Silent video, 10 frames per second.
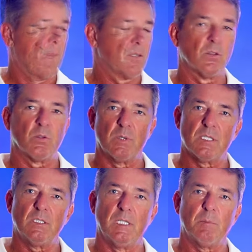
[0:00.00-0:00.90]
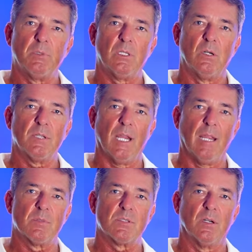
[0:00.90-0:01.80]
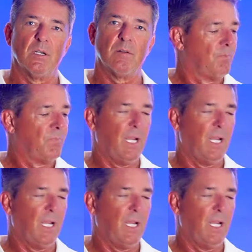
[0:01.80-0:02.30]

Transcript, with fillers: So there is a link below to Amazon.